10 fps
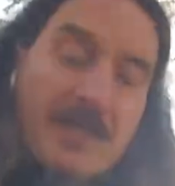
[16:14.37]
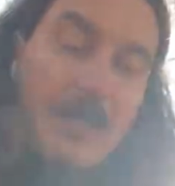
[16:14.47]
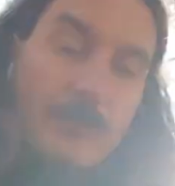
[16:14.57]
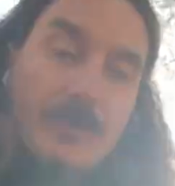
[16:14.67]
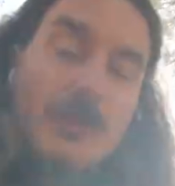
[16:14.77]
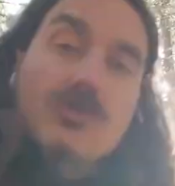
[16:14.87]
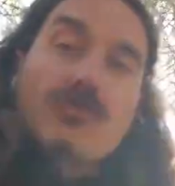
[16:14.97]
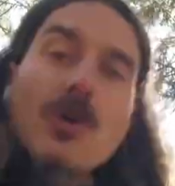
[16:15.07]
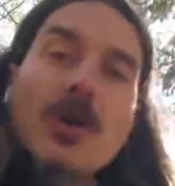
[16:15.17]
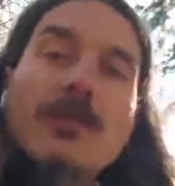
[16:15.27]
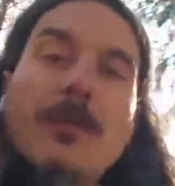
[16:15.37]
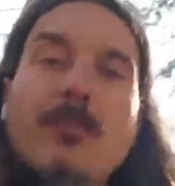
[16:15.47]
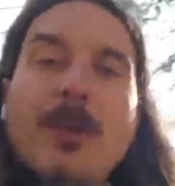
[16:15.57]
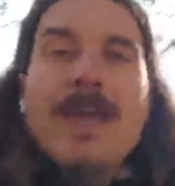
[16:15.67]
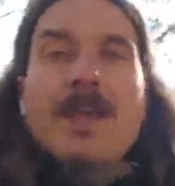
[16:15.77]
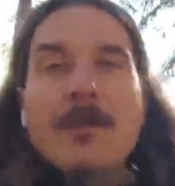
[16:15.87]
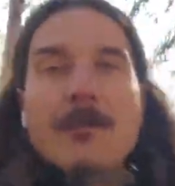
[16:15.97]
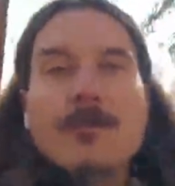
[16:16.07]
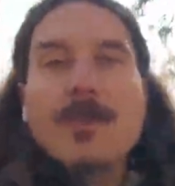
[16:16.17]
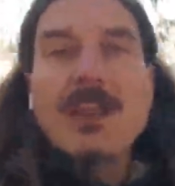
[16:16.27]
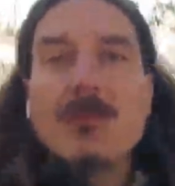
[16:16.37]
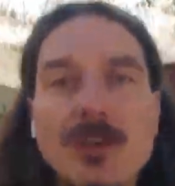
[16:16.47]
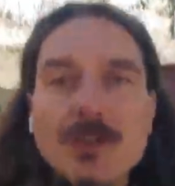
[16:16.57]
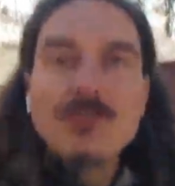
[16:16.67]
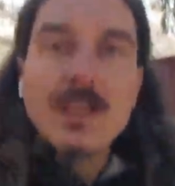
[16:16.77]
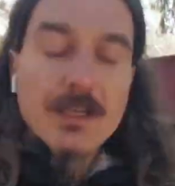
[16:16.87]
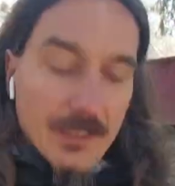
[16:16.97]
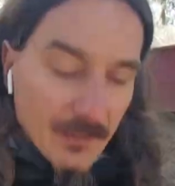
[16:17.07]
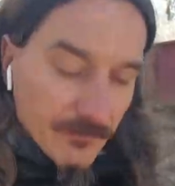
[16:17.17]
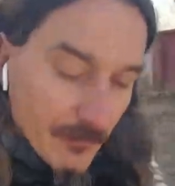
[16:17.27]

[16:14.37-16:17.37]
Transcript: And with the stroke of a pen, they will create enough